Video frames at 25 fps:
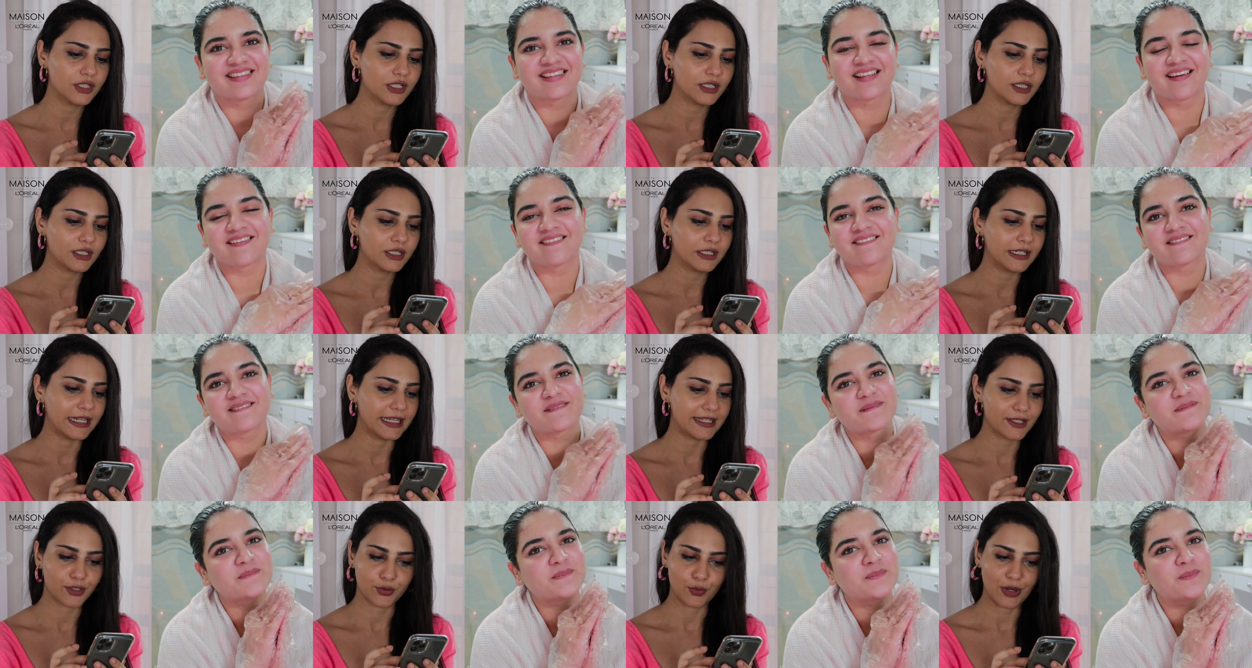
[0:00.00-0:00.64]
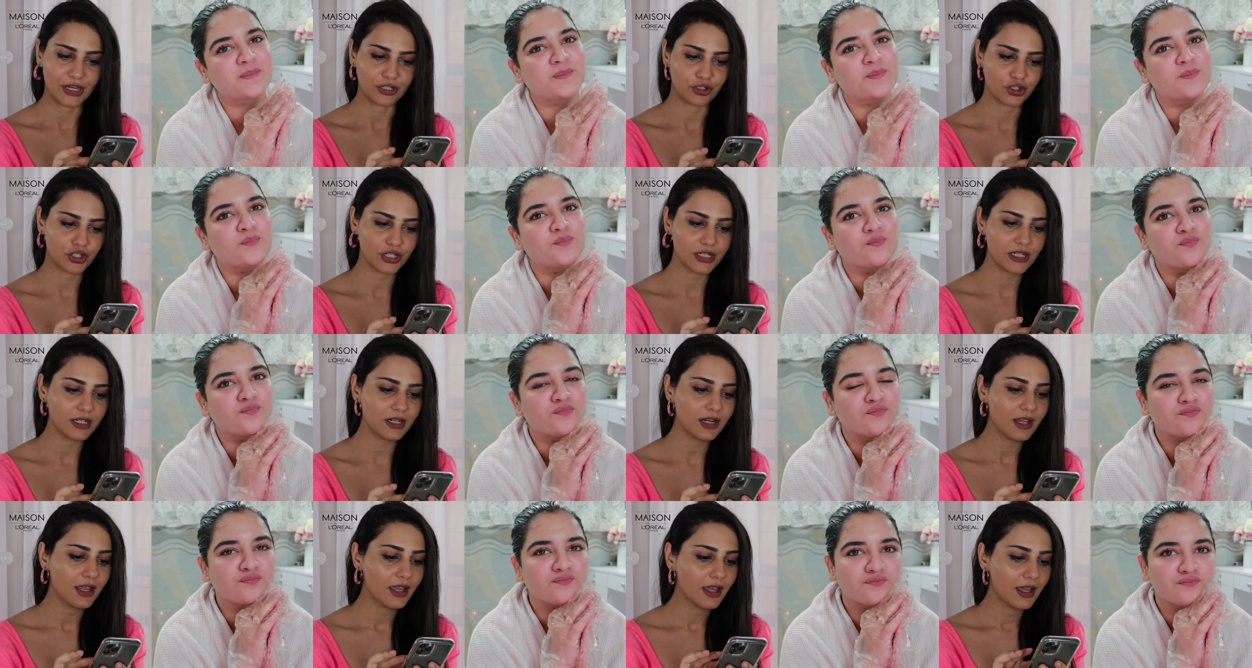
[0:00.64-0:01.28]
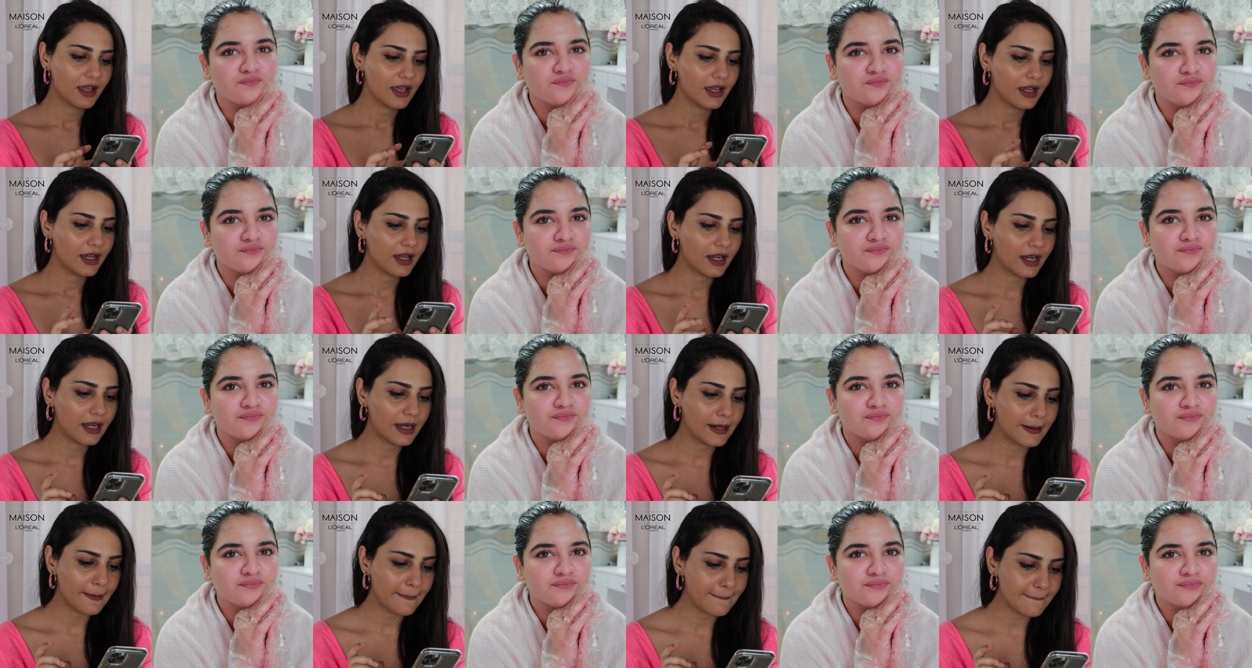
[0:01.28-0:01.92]
Speaker 1: the next question.
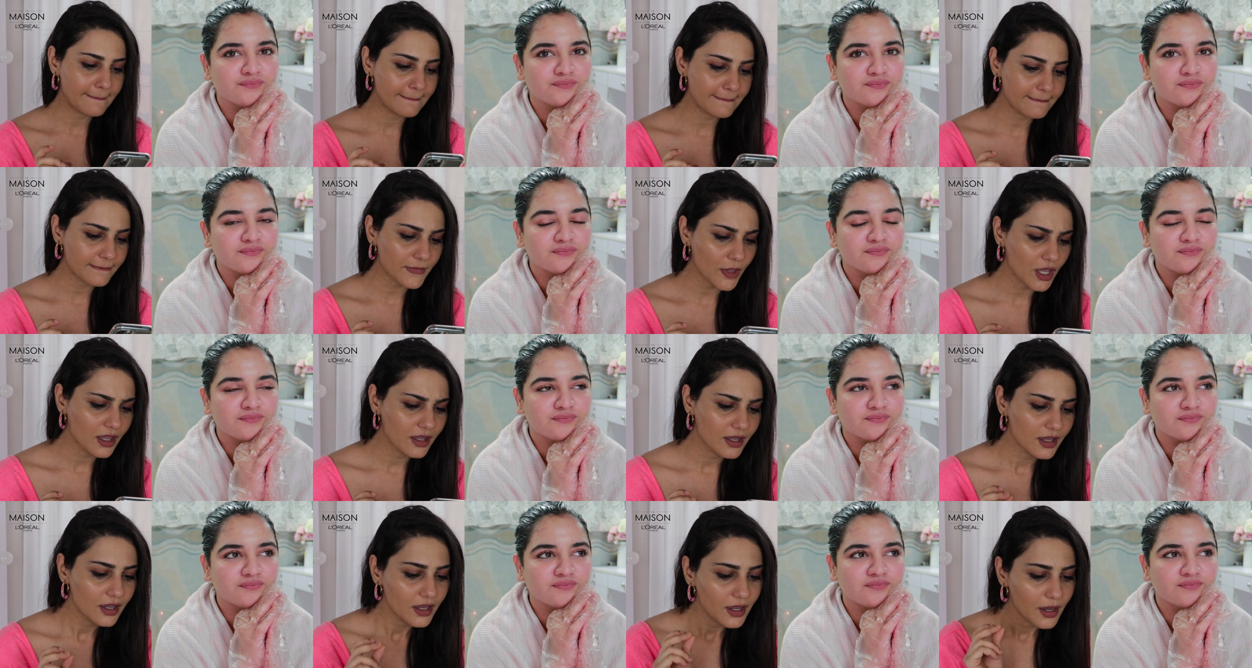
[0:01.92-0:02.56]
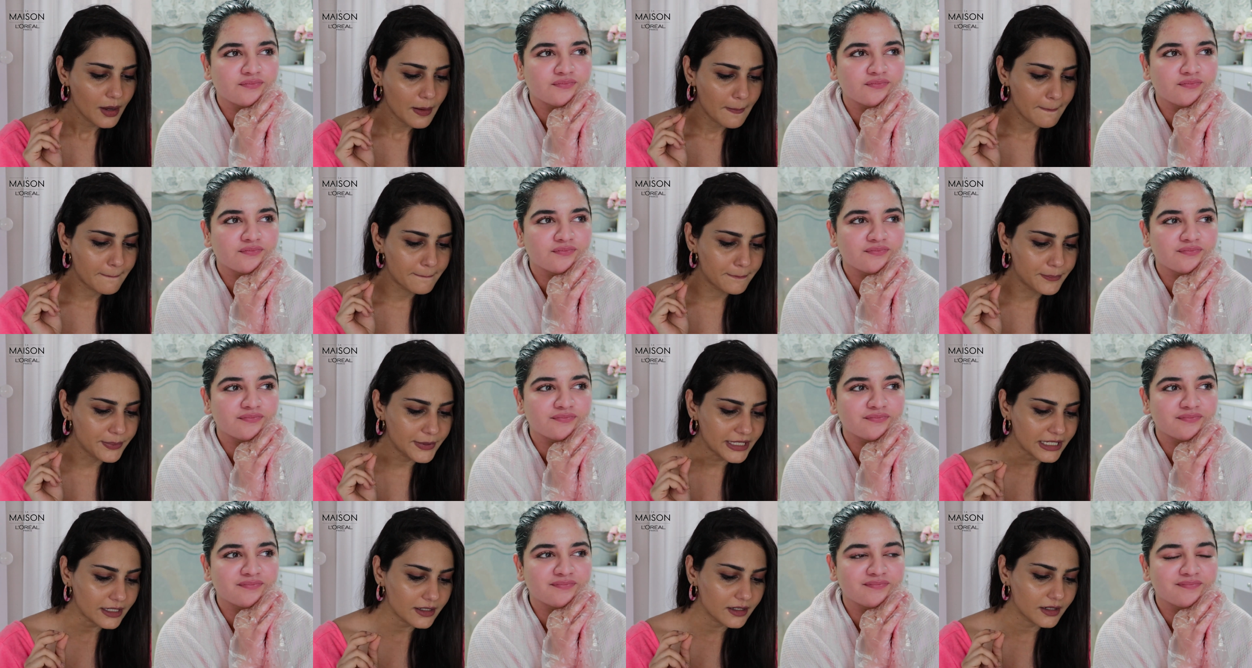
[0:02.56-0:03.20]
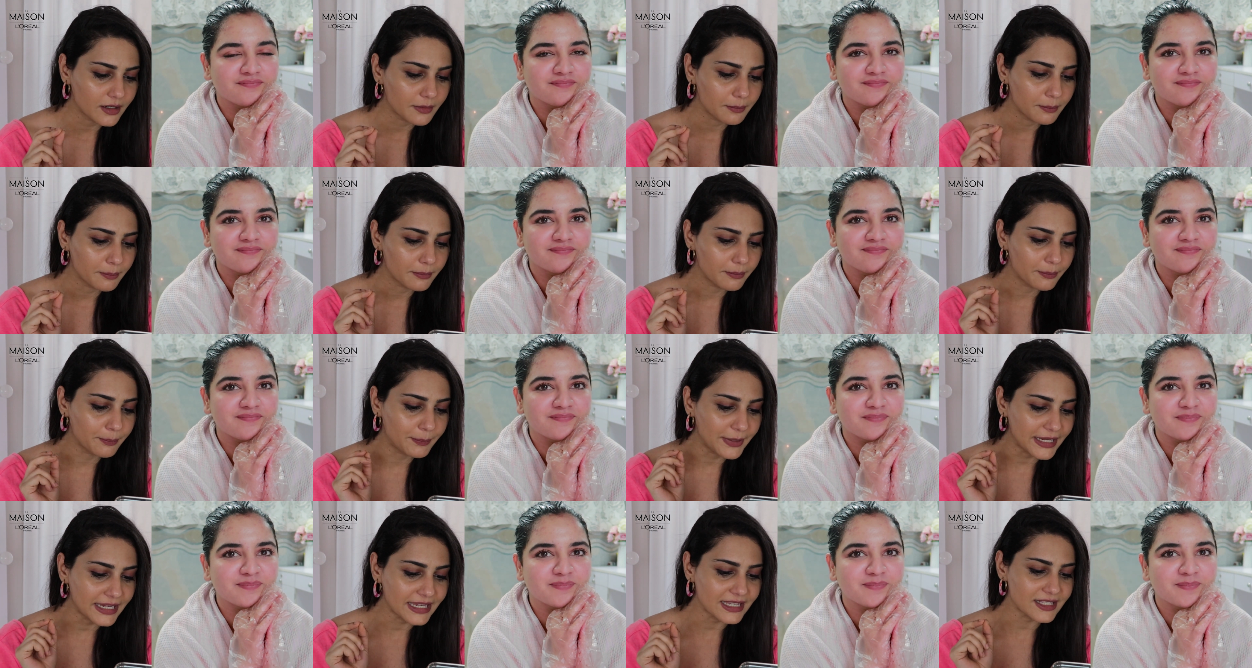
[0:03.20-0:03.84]
Um, be, uh,
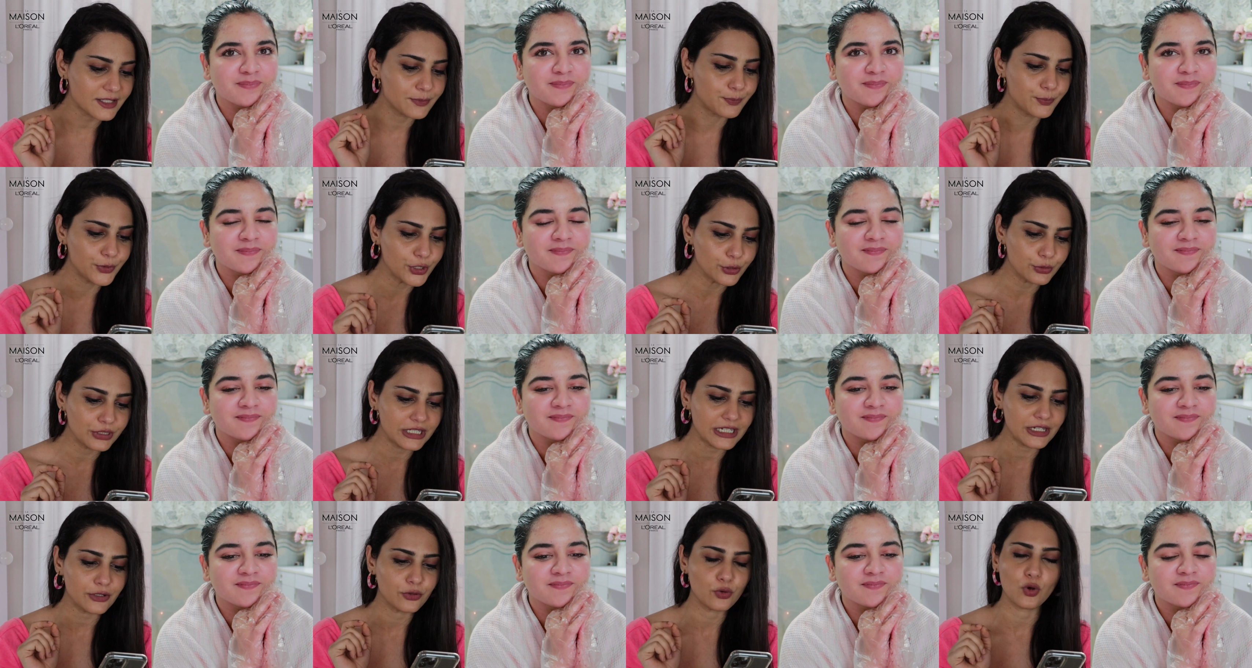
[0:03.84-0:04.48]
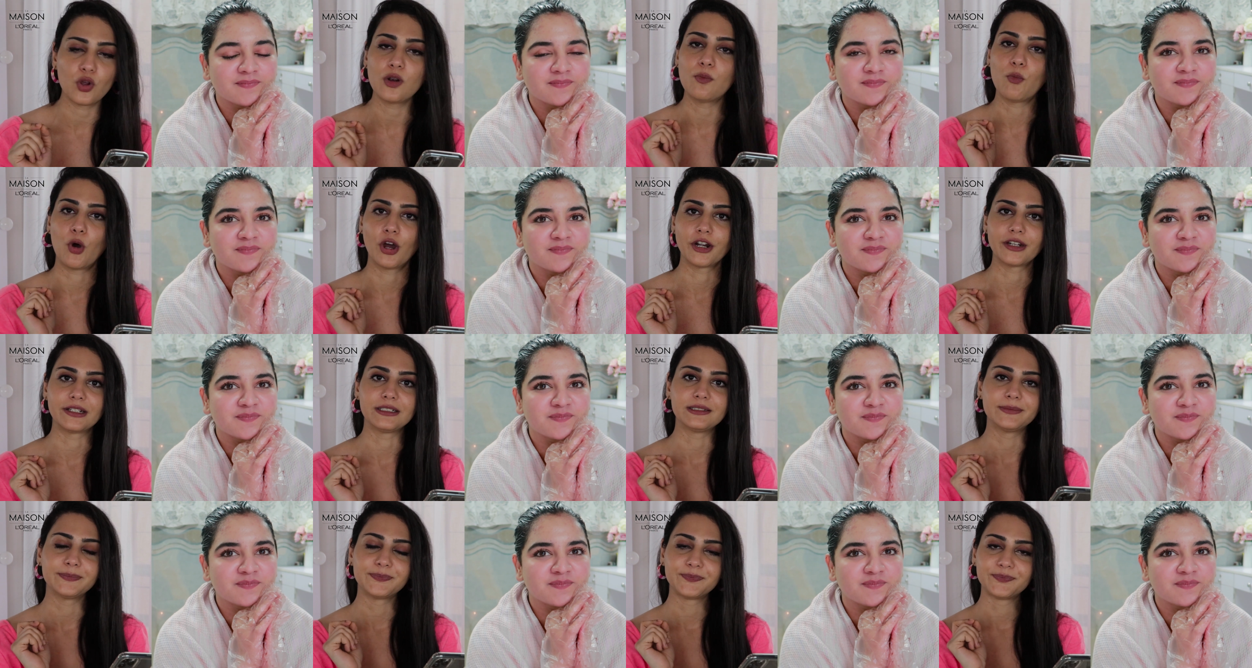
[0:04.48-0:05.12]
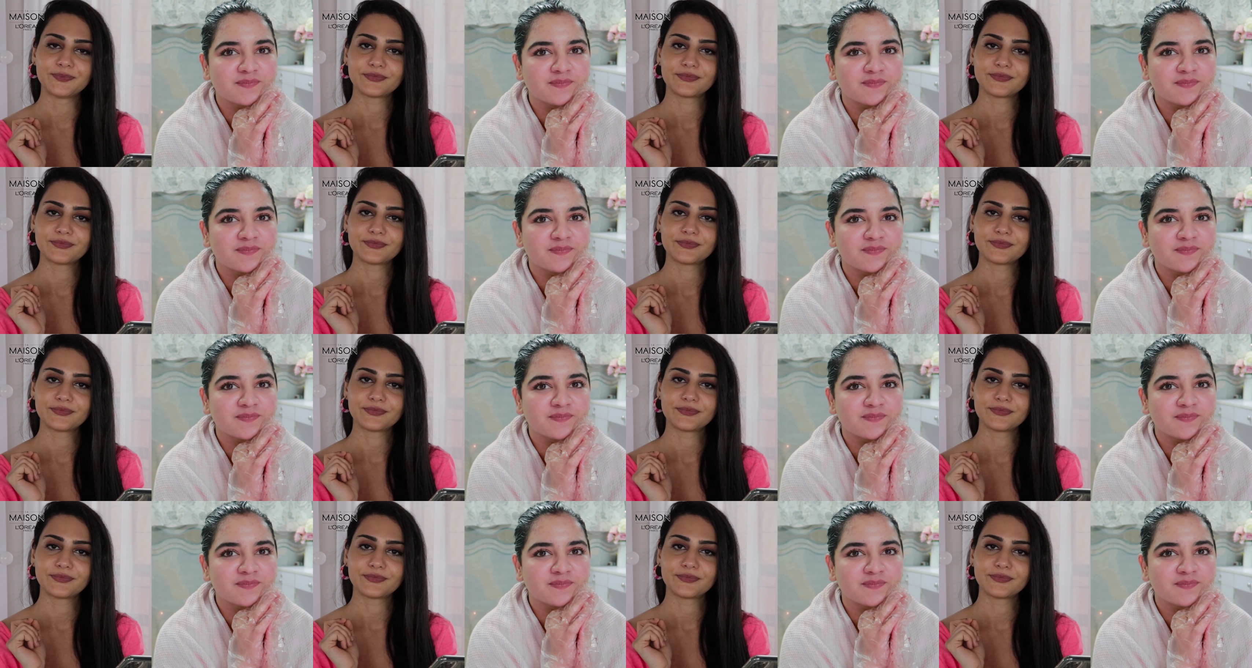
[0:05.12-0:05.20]
biggest beauty role model.